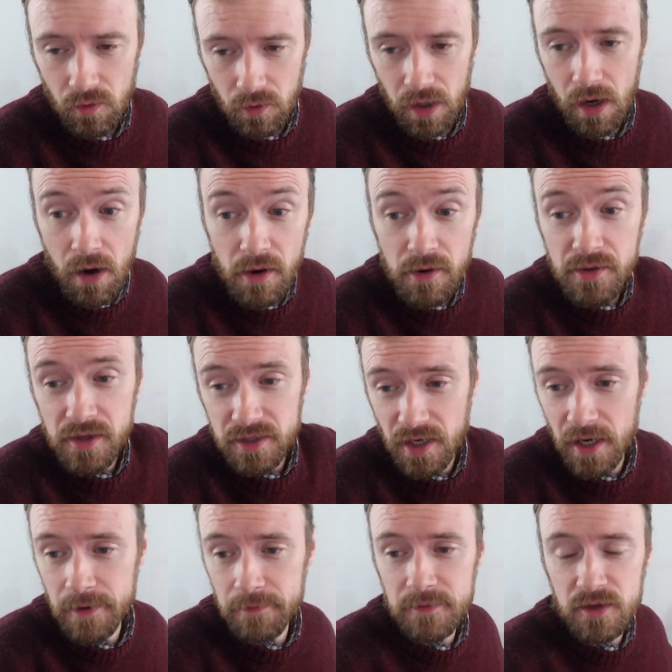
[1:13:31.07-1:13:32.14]
well, all the
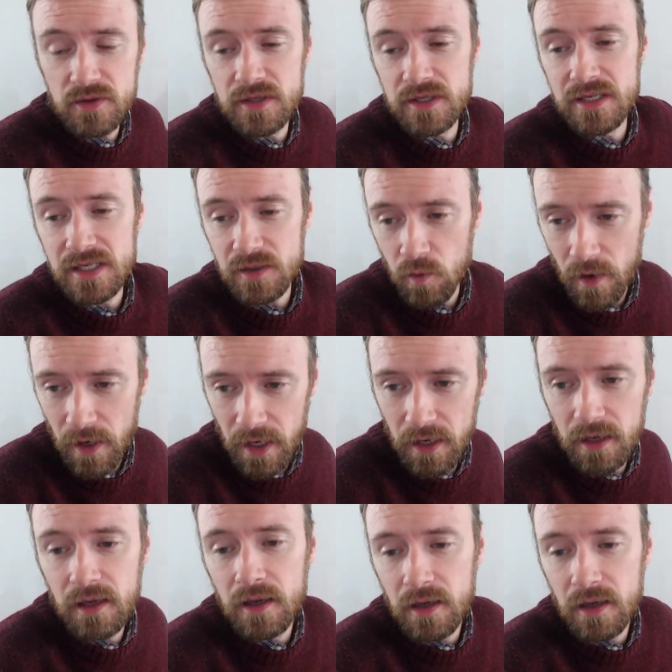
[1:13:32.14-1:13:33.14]
time use this way.